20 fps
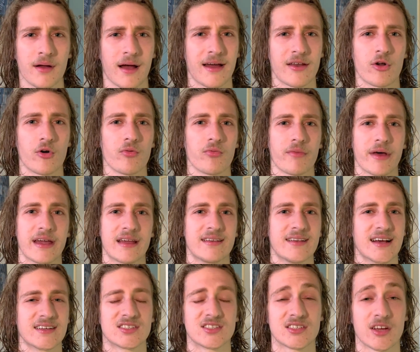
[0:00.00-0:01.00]
I don't like
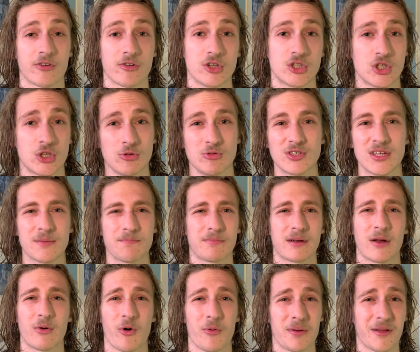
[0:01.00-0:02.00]
necessarily choose it, but
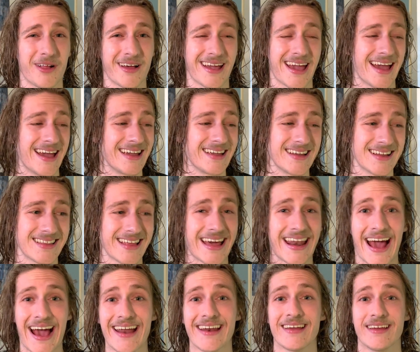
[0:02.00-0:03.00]
I won't be like, hey, get that
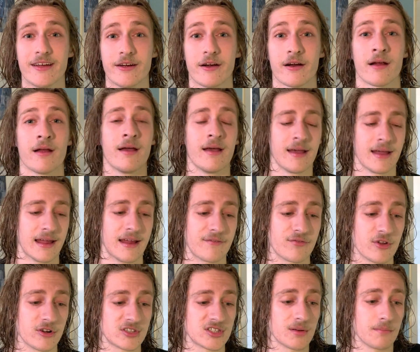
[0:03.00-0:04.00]
out of here if
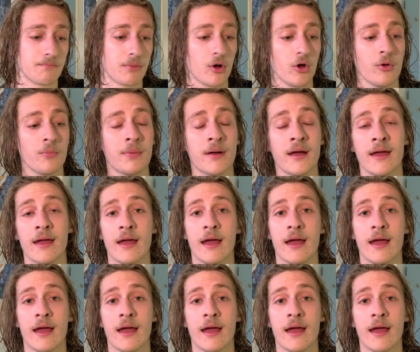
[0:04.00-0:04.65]
there's some pulp.